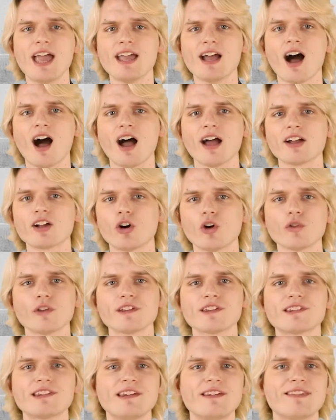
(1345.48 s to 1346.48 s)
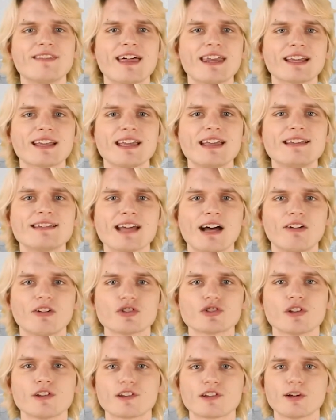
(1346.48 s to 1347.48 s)
A I called the Synthetic
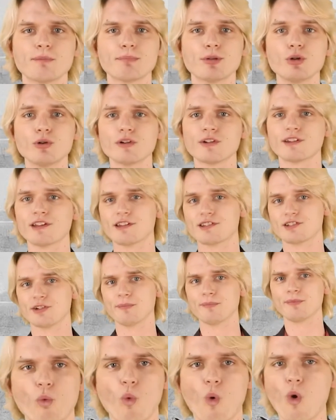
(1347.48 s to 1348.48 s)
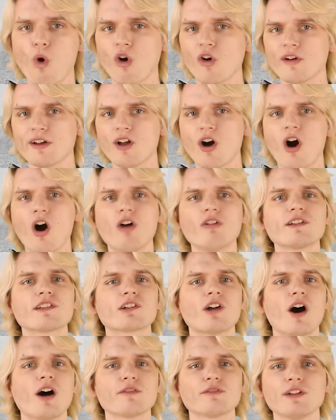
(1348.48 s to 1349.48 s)
Intelligence Computer System. War and all its
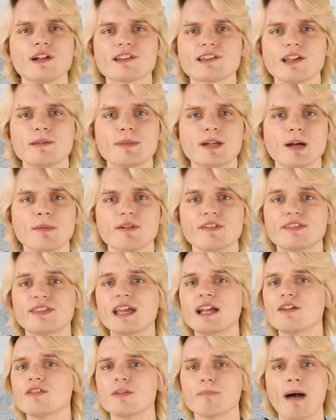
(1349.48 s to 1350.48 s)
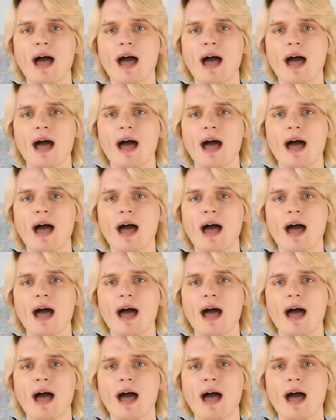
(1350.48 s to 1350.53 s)
conflicts had become a thing of the